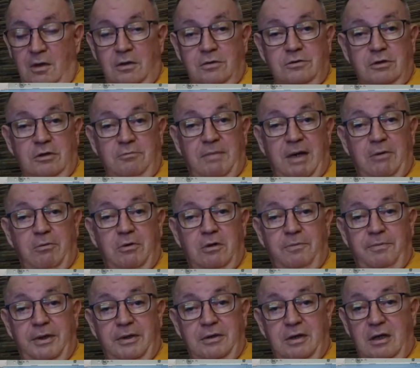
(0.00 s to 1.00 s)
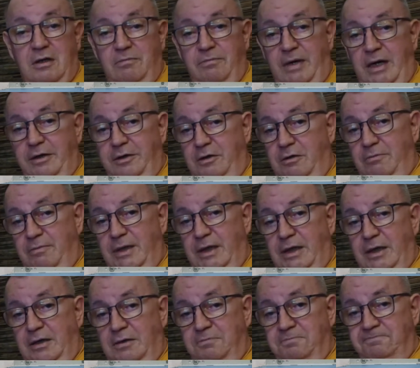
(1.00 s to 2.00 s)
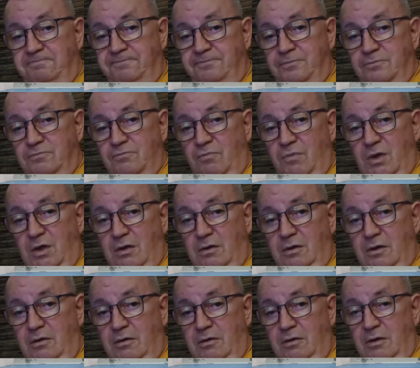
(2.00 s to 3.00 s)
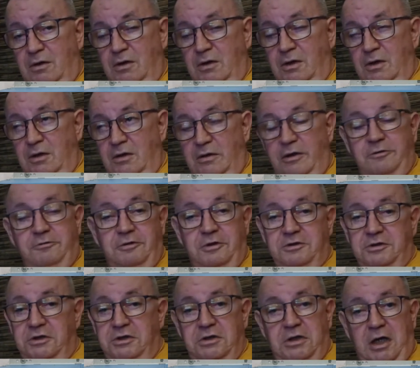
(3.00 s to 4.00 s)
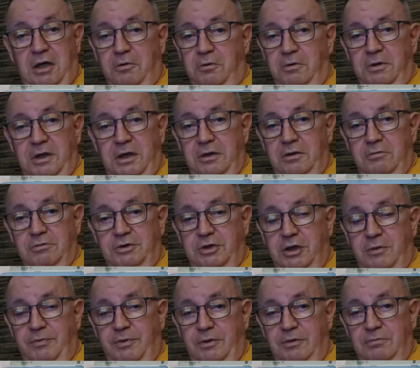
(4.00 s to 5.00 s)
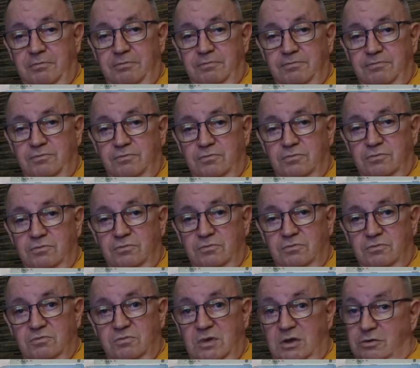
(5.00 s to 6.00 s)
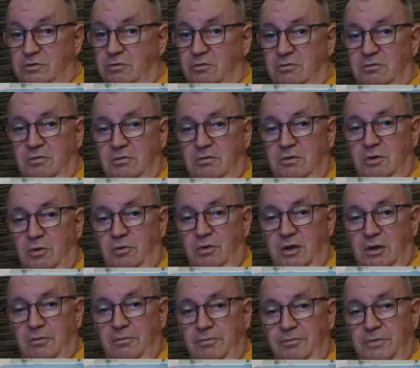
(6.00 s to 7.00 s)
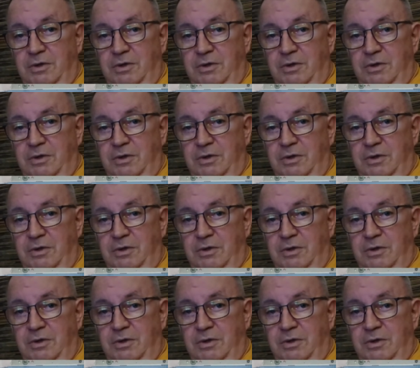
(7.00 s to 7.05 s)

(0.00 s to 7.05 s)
So you might want to put that in the back of your mind. Electricity is not going to get no cheaper. It's going to go up.